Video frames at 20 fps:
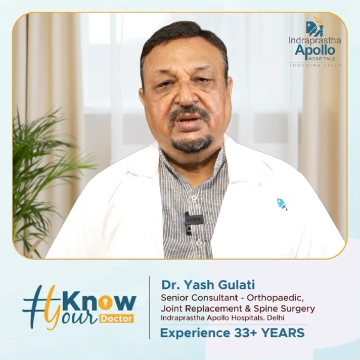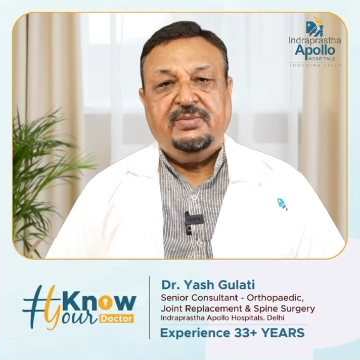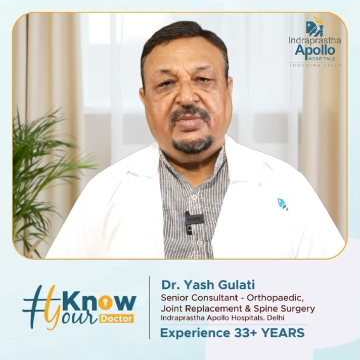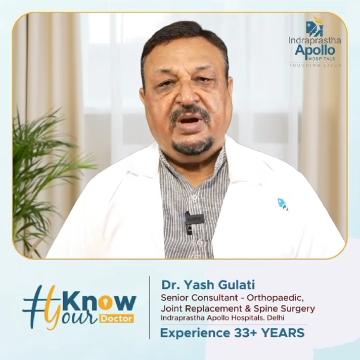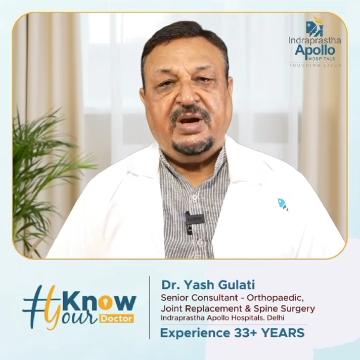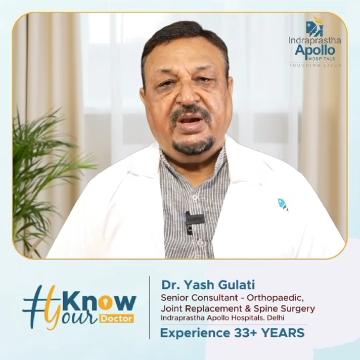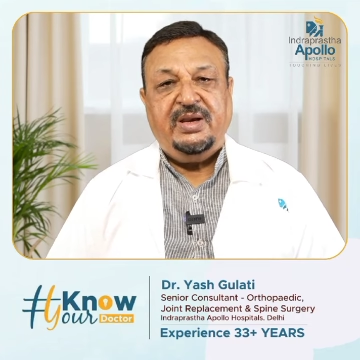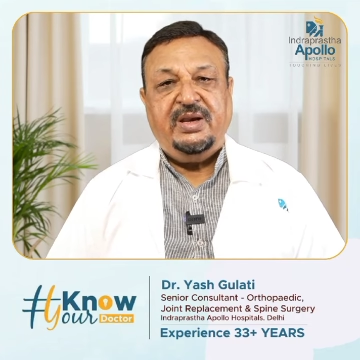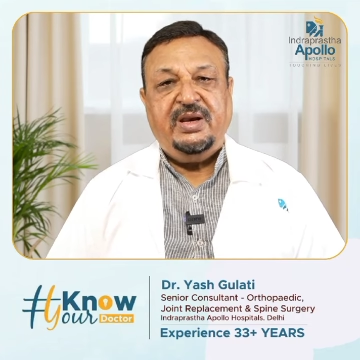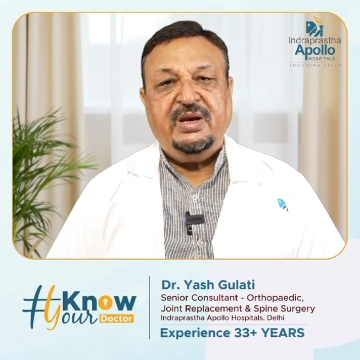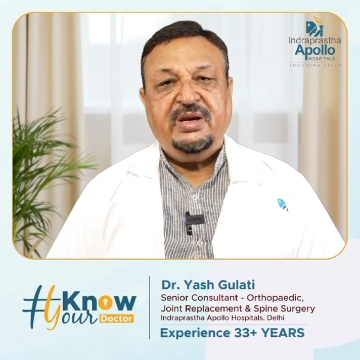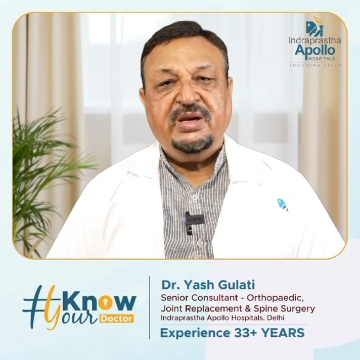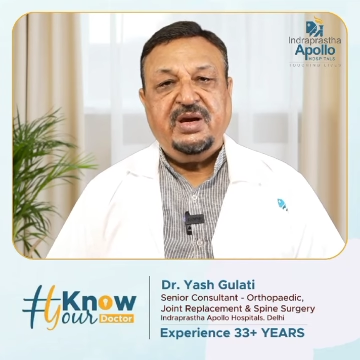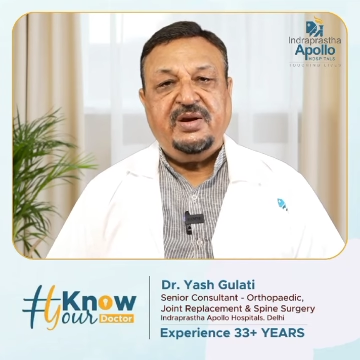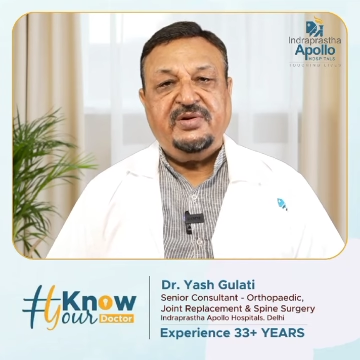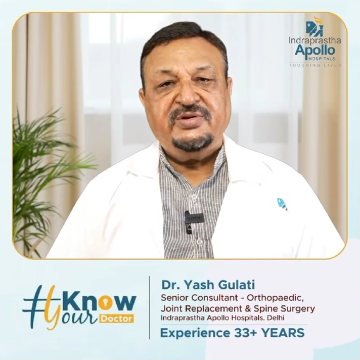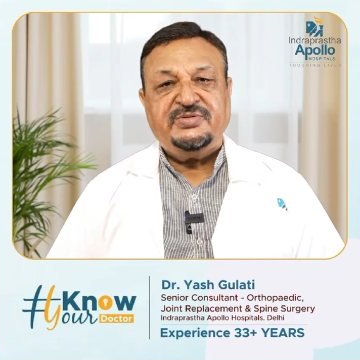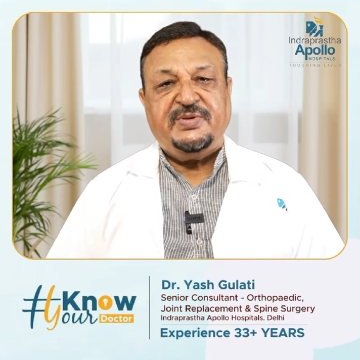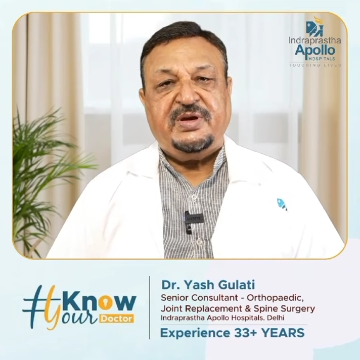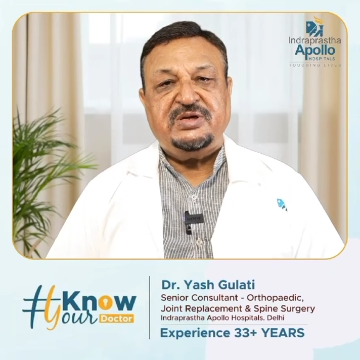My
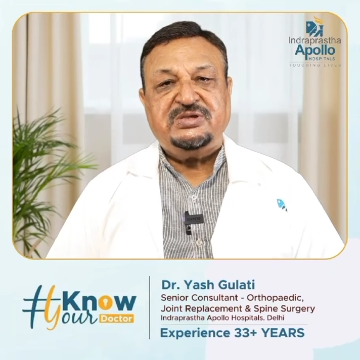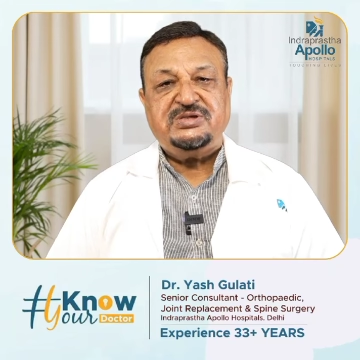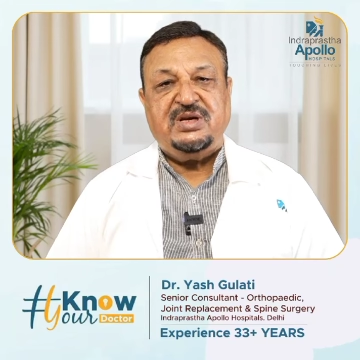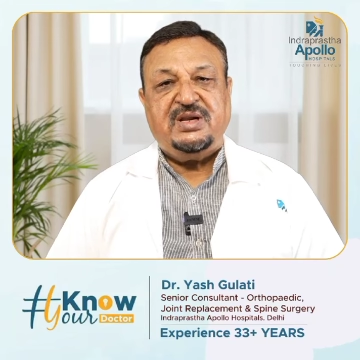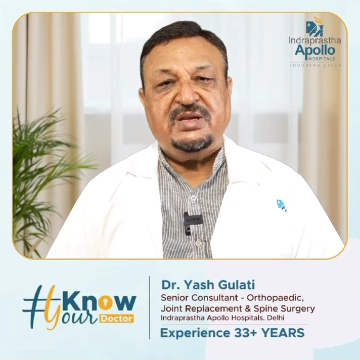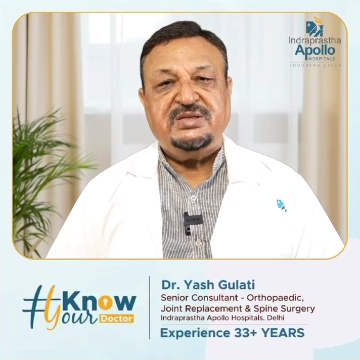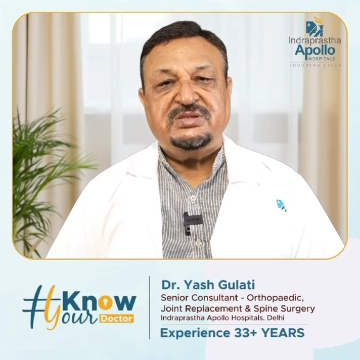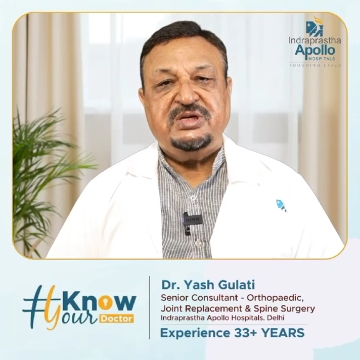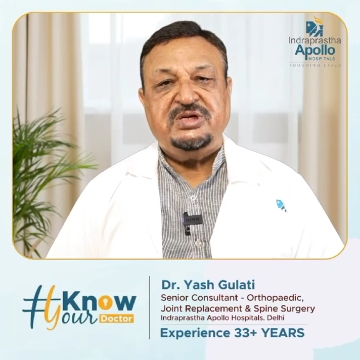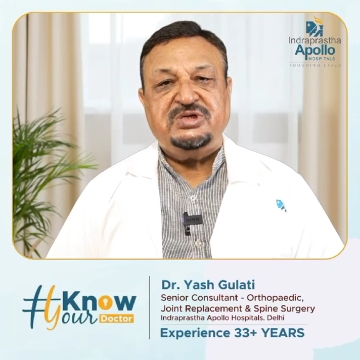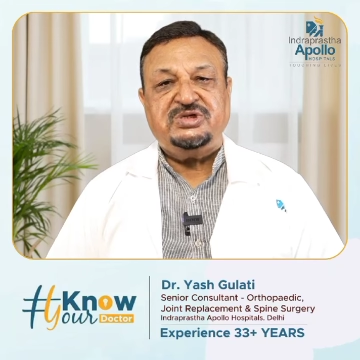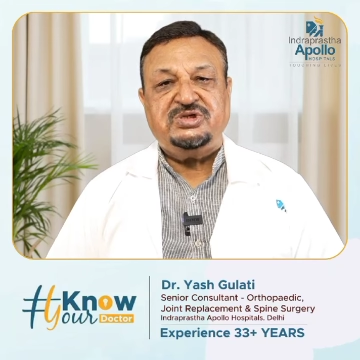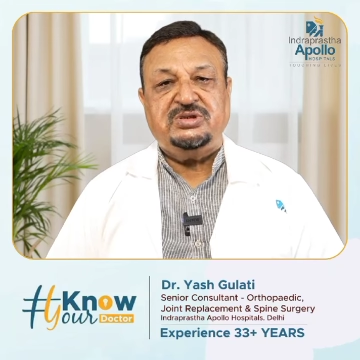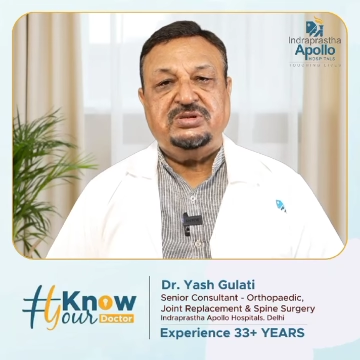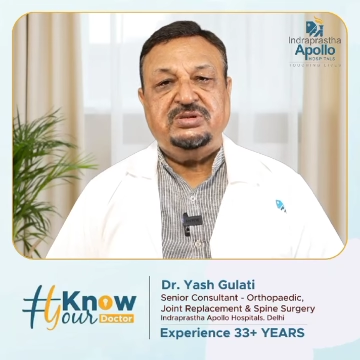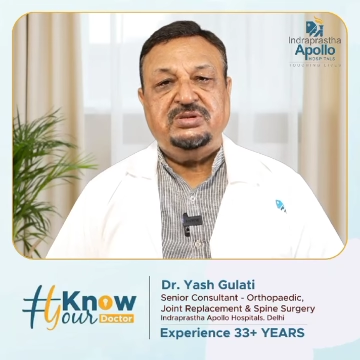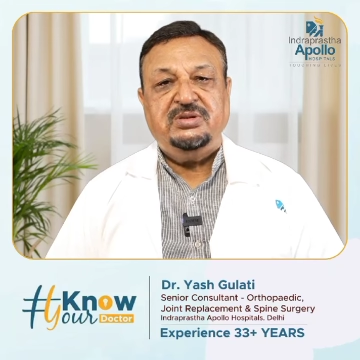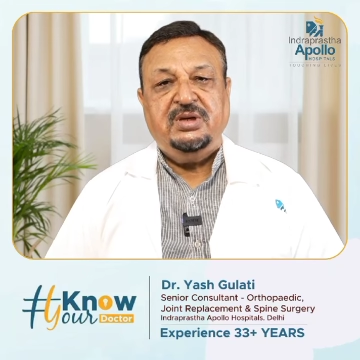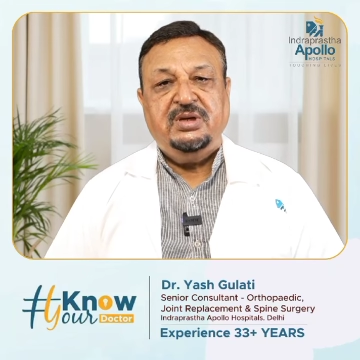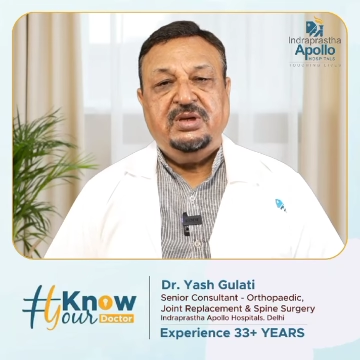area of
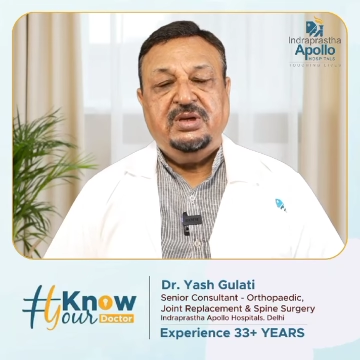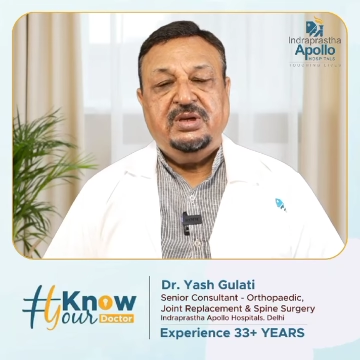specialization